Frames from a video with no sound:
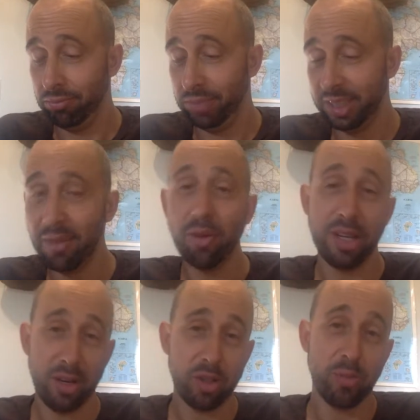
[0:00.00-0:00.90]
several
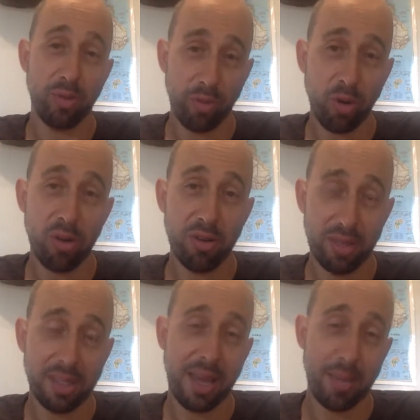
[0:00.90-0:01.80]
years before
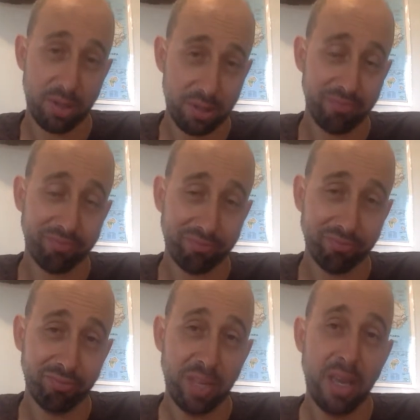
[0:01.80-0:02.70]
this happened.
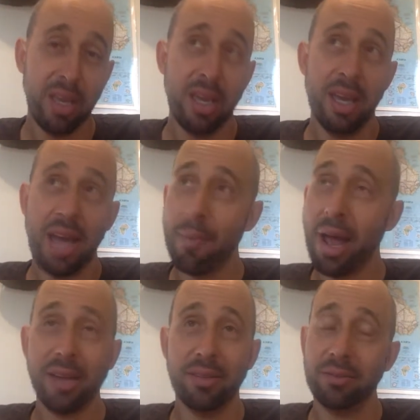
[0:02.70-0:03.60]
I'm
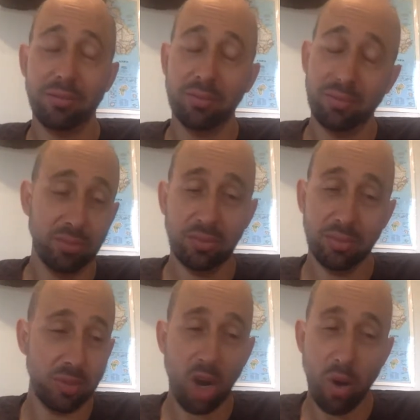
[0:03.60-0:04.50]
not
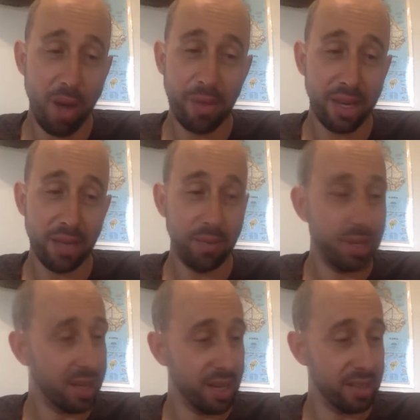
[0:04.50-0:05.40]
ho-humming it
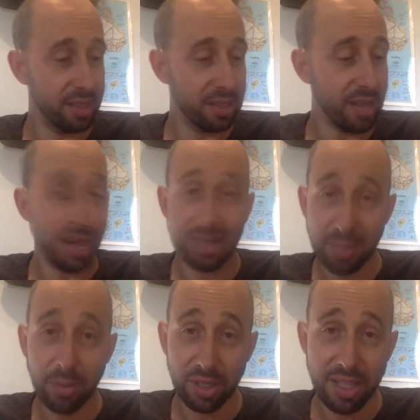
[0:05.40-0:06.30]
because it's not as
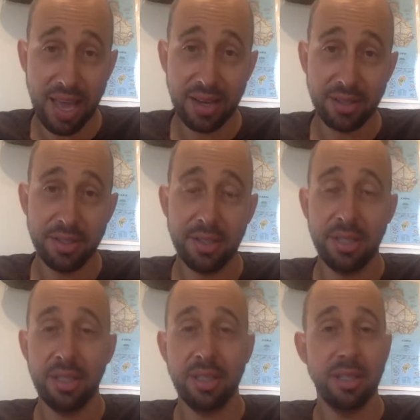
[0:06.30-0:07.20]
simple as that.
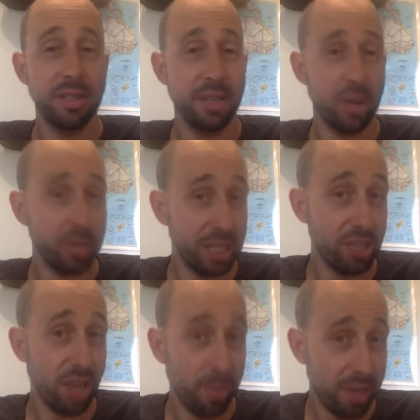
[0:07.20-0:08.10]
The
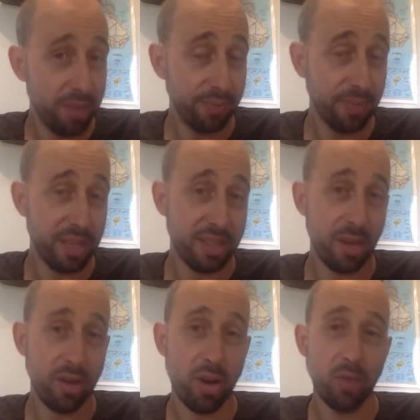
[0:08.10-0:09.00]
ODJB, as they
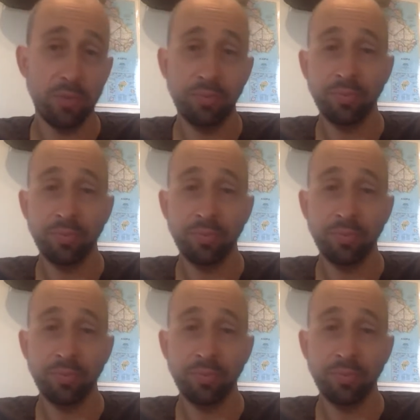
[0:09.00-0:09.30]
are known,